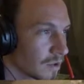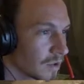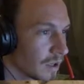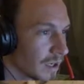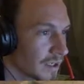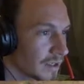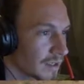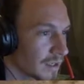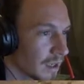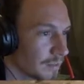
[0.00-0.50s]
Well, no,
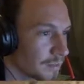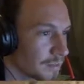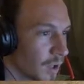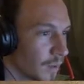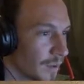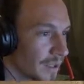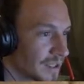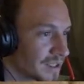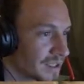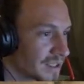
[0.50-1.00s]
I'm
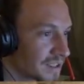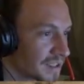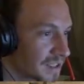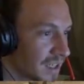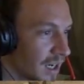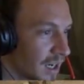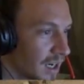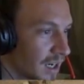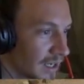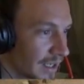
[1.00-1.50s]
going to
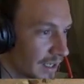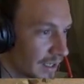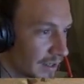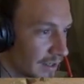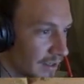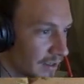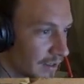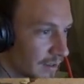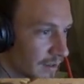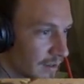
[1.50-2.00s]
die.
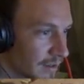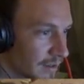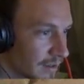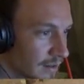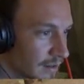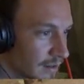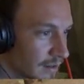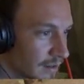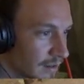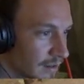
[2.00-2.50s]

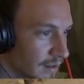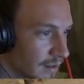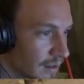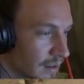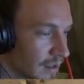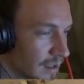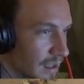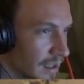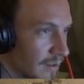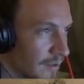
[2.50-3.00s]

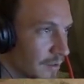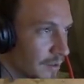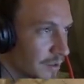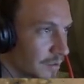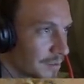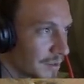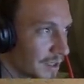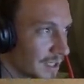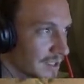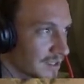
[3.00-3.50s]
If you
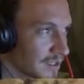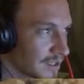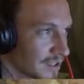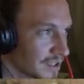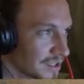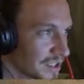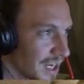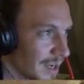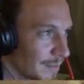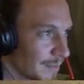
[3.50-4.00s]
could please
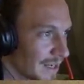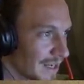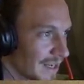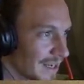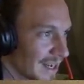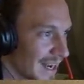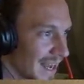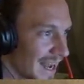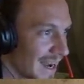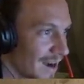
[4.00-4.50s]
unjam it
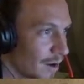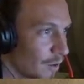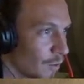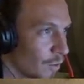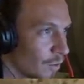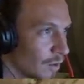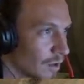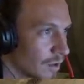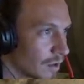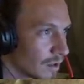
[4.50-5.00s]
now.
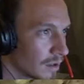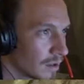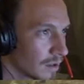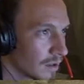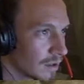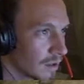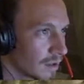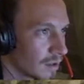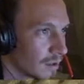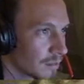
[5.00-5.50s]

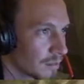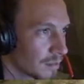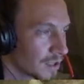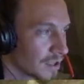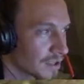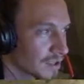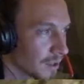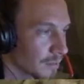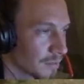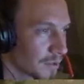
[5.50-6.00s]

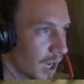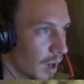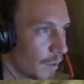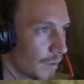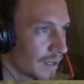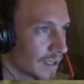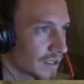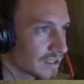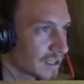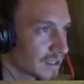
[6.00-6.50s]
Because I'm
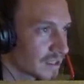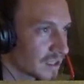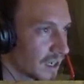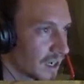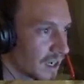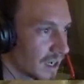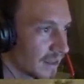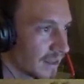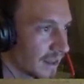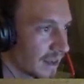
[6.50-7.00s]
going to
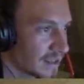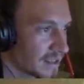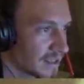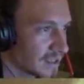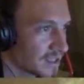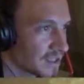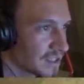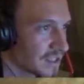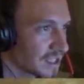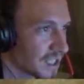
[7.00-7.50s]
die. That is a
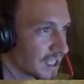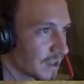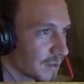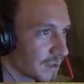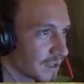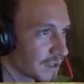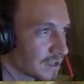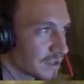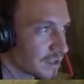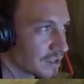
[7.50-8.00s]

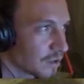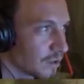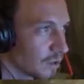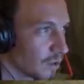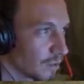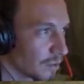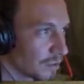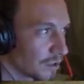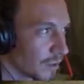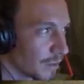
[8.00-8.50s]
serious
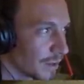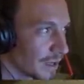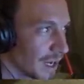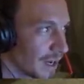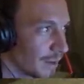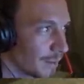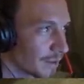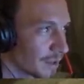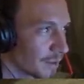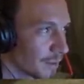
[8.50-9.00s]
storm coming
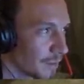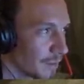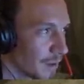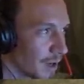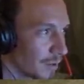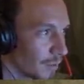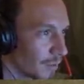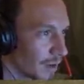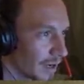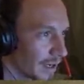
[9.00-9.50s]

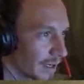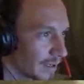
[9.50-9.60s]
my way.